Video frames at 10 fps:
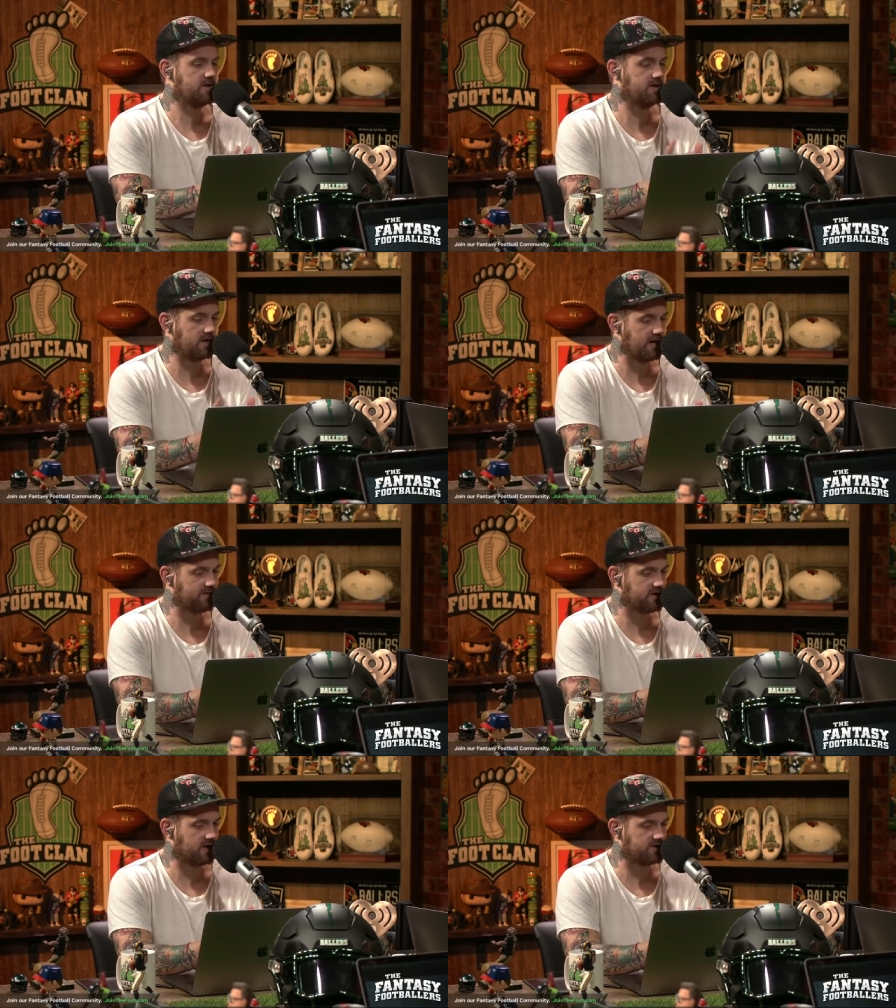He did have a
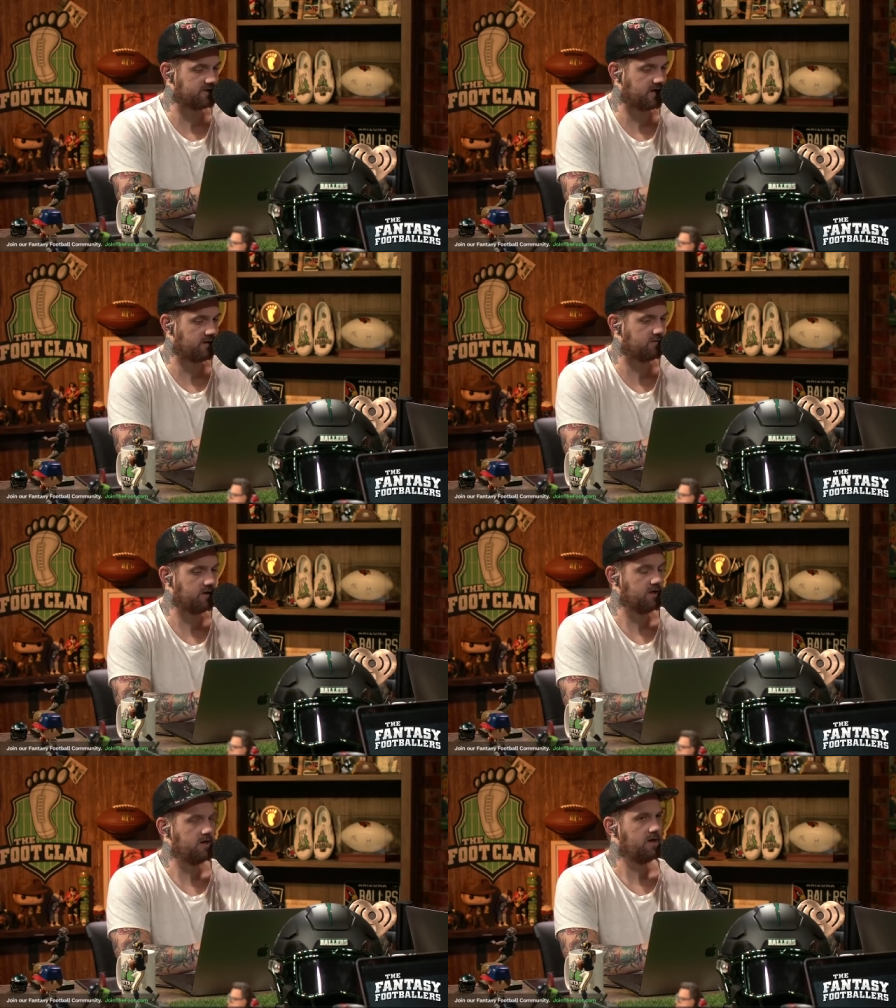touchdown.
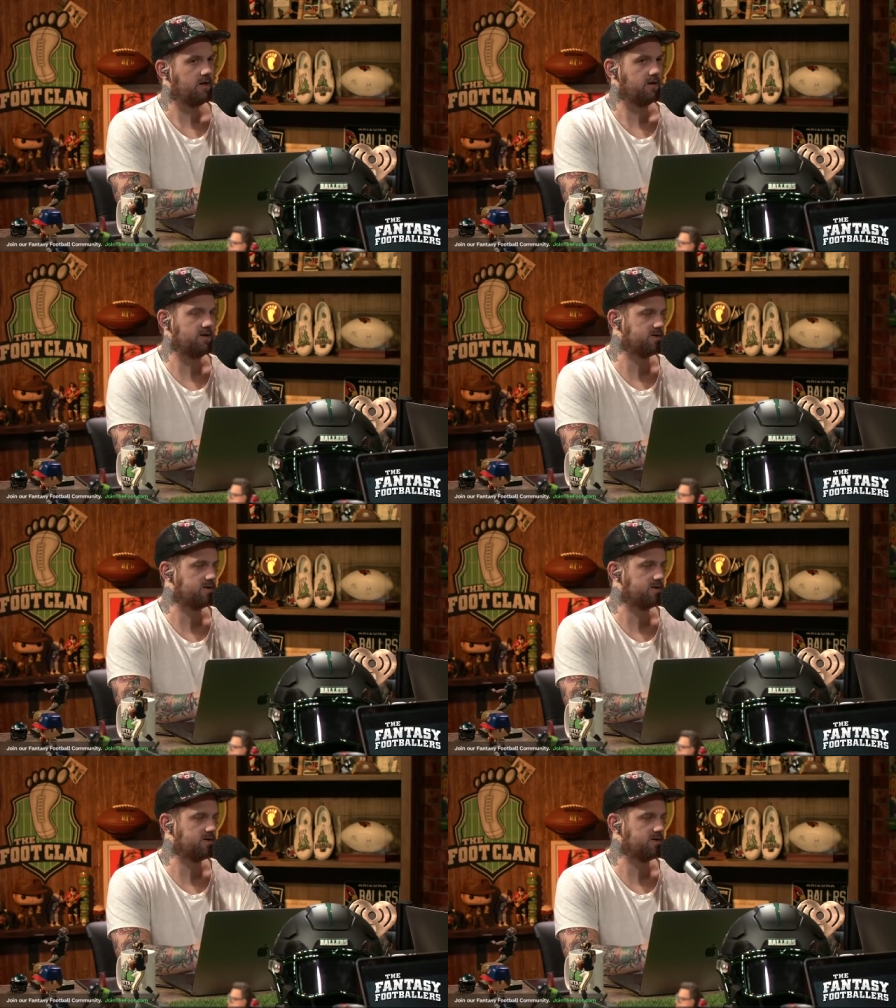He's